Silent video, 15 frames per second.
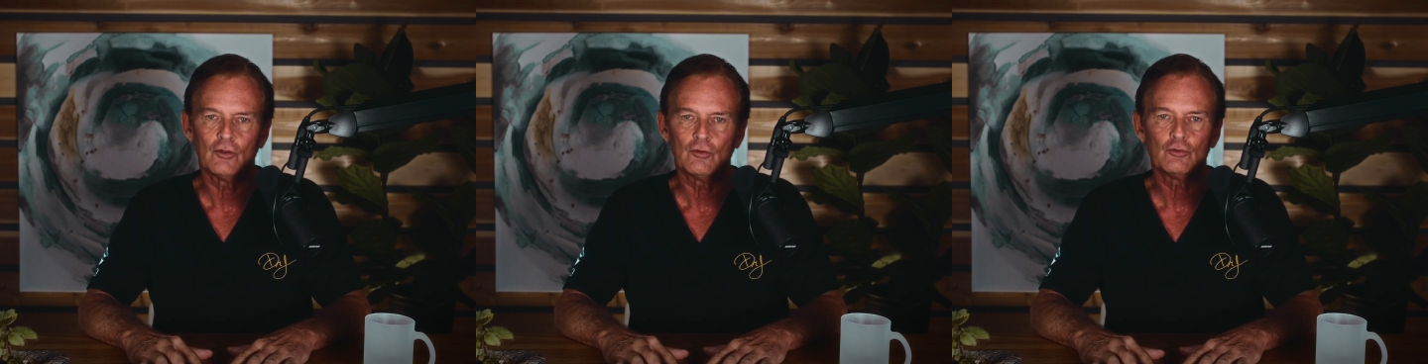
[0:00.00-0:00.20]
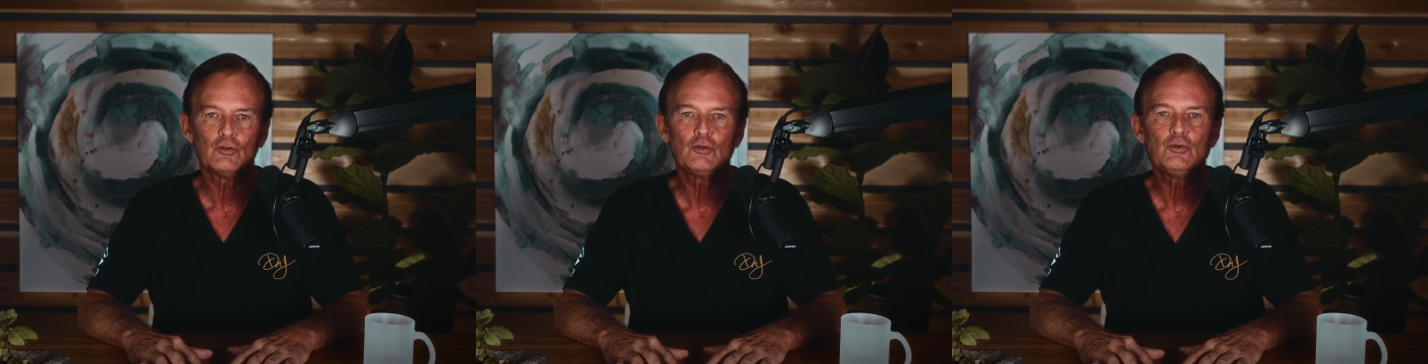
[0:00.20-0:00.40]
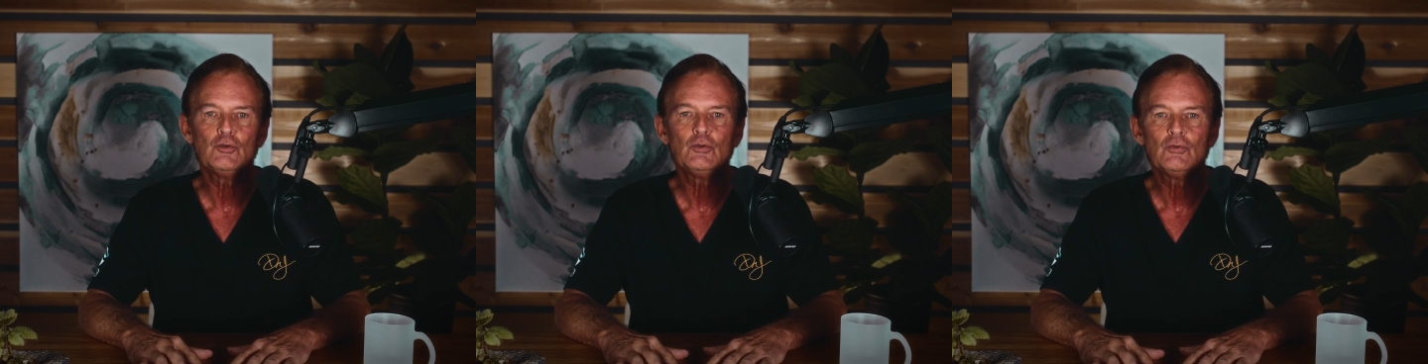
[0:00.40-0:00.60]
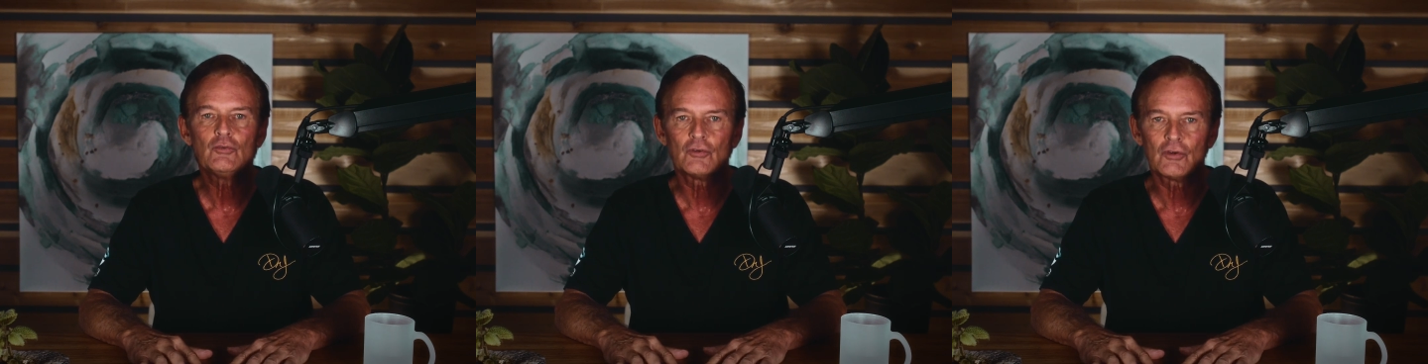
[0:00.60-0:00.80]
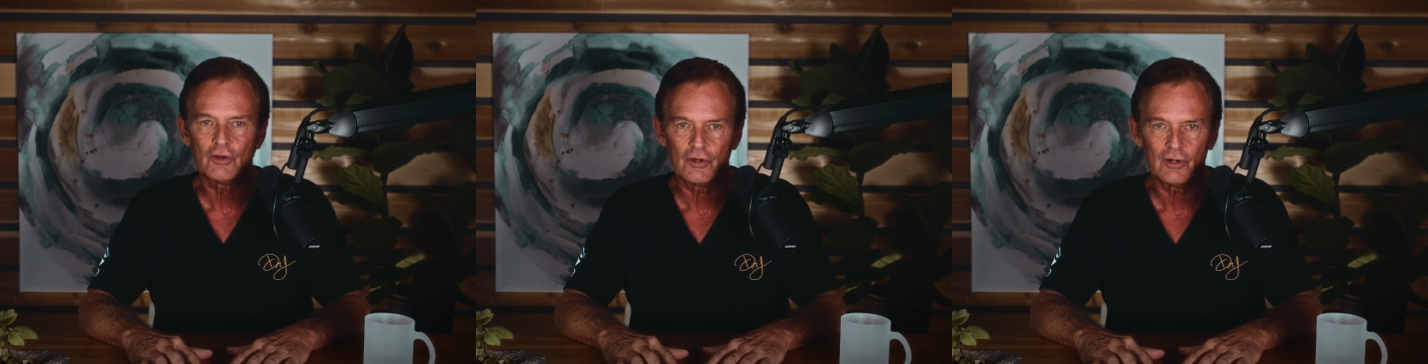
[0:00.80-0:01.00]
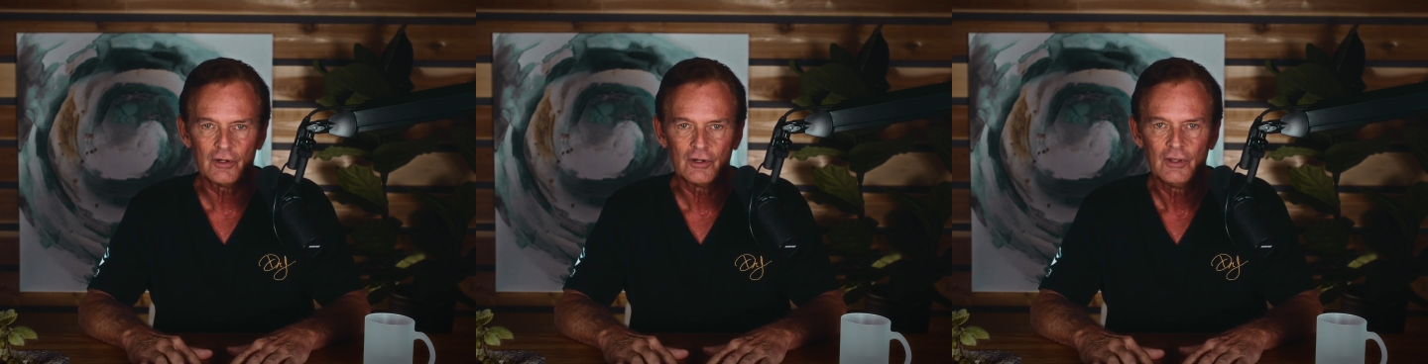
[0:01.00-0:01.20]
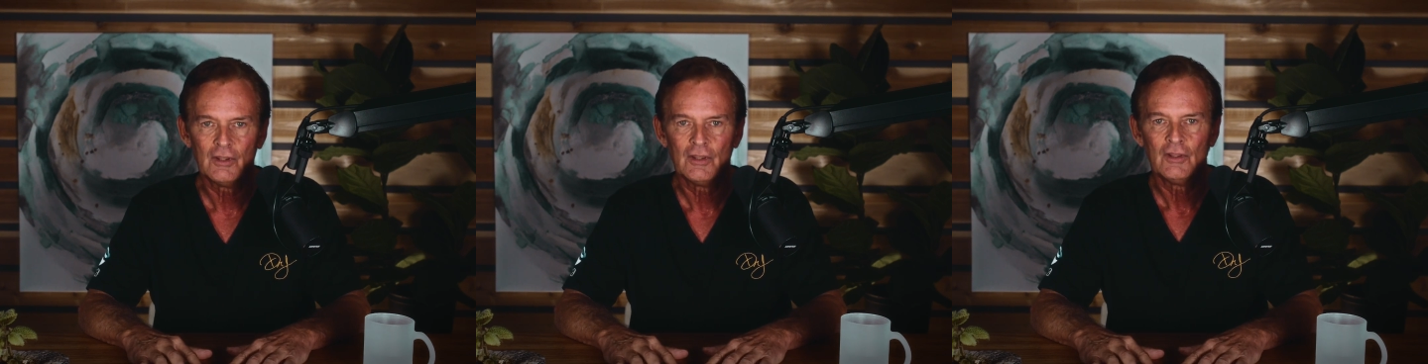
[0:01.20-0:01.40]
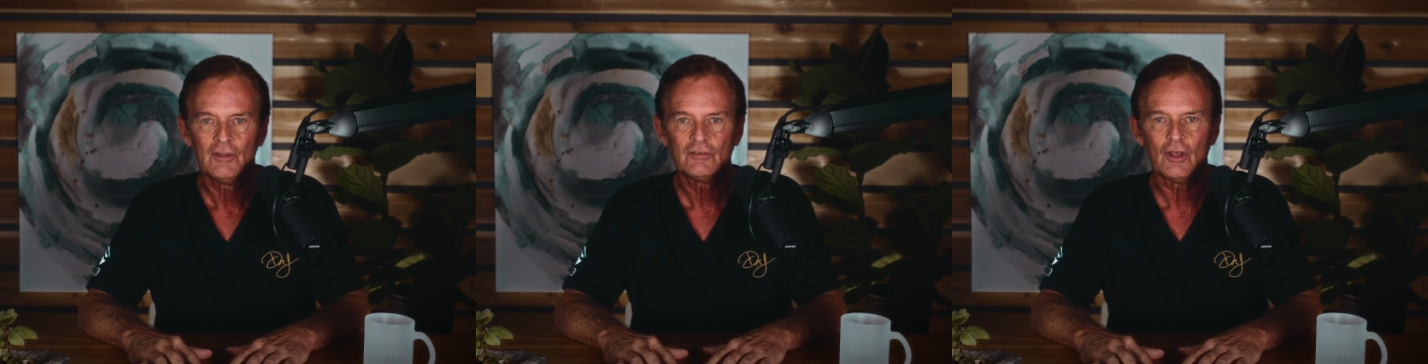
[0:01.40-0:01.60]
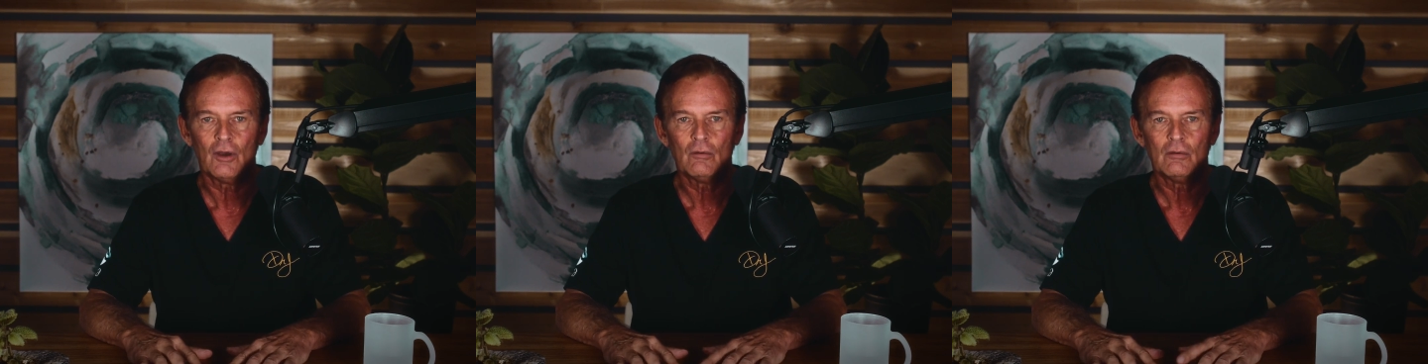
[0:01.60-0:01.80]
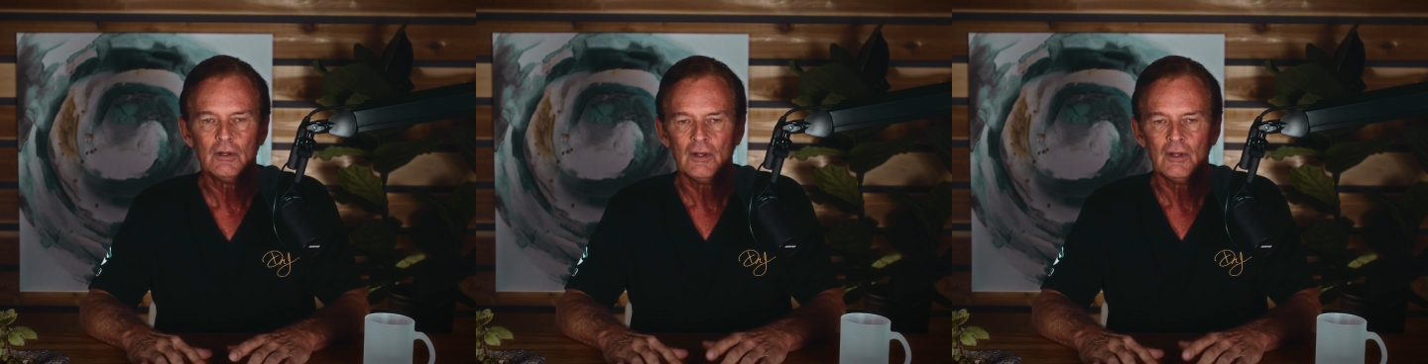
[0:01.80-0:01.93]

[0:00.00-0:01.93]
loser. So